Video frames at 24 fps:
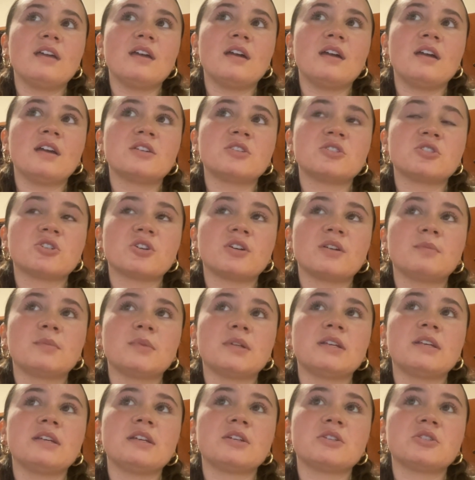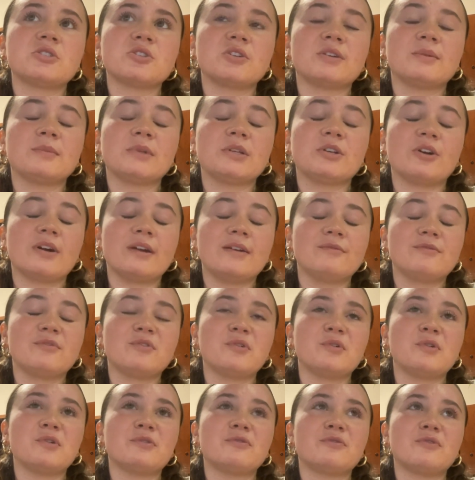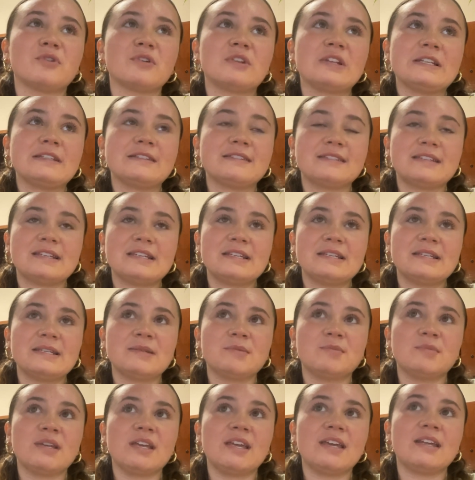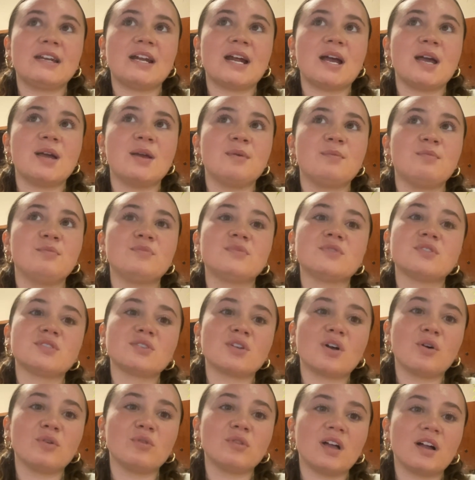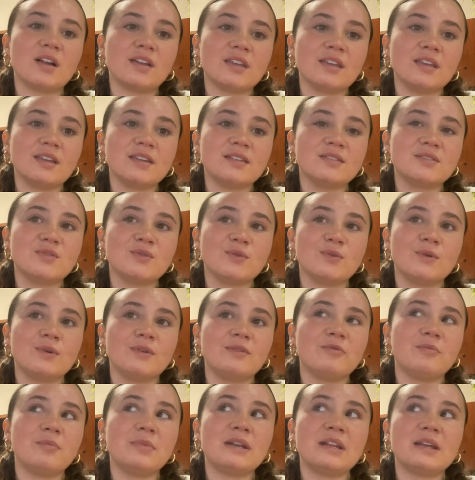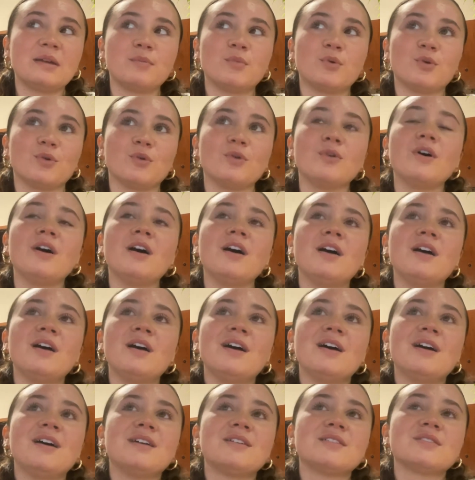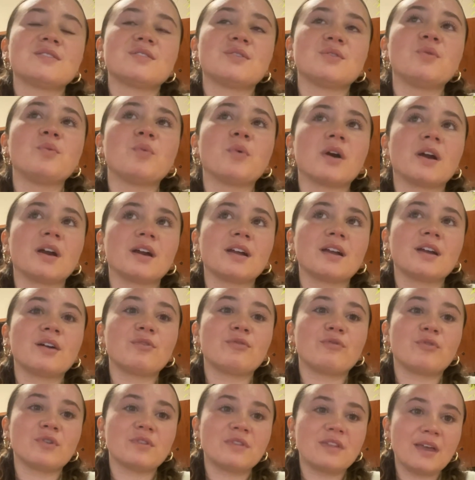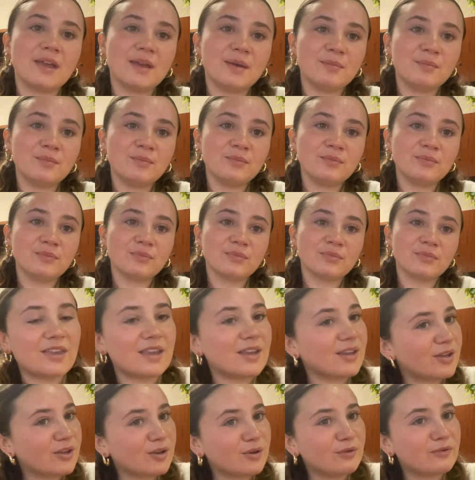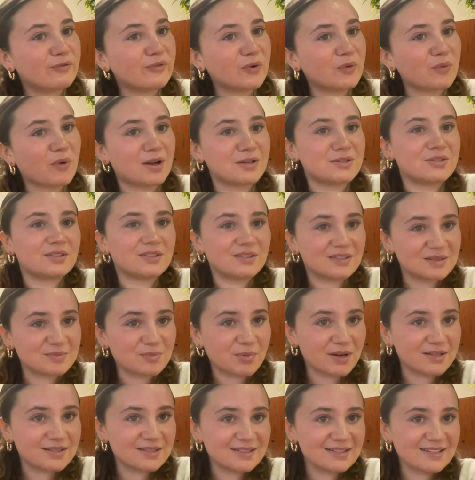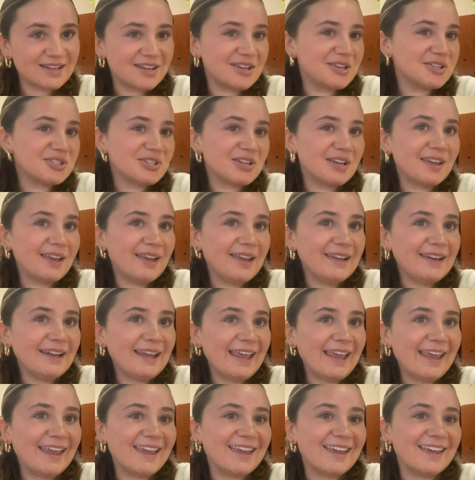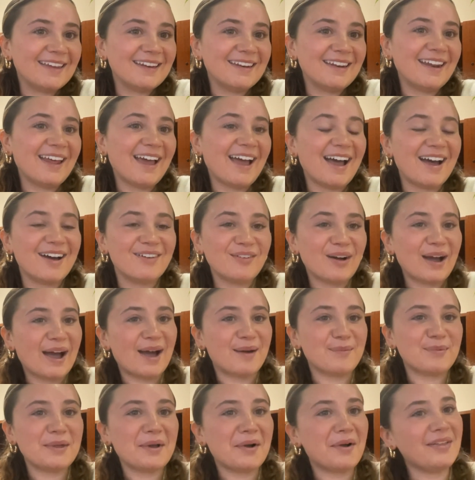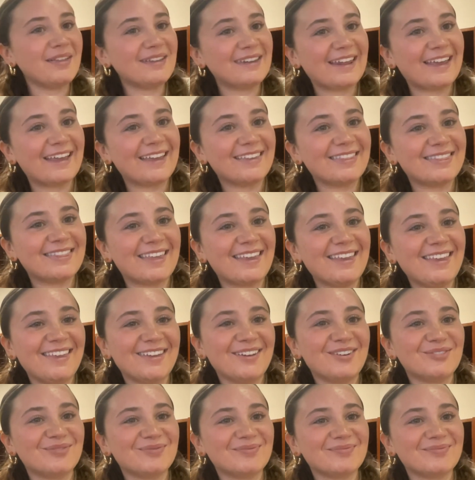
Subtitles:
extremely, extremely grateful for this team, and I'm so lucky to have been able to work for them. Thank you for watching this presentation, and have a happy holiday. Thank you.